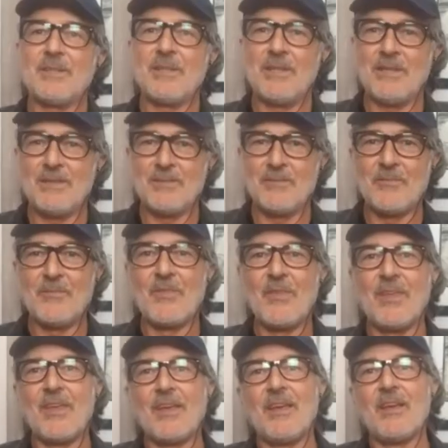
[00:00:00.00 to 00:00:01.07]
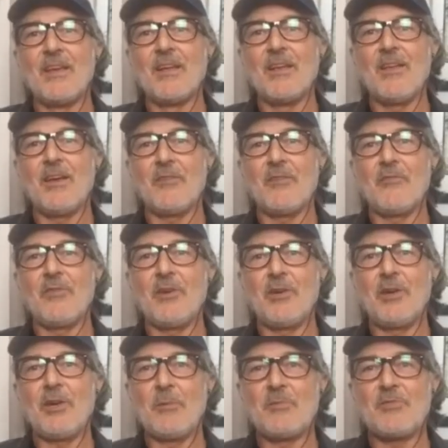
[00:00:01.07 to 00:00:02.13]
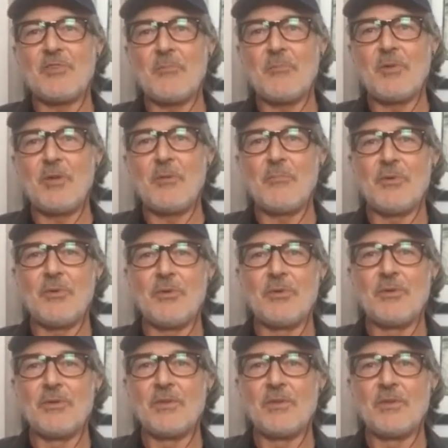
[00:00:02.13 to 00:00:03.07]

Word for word: Yeah, so a lot of very upset people.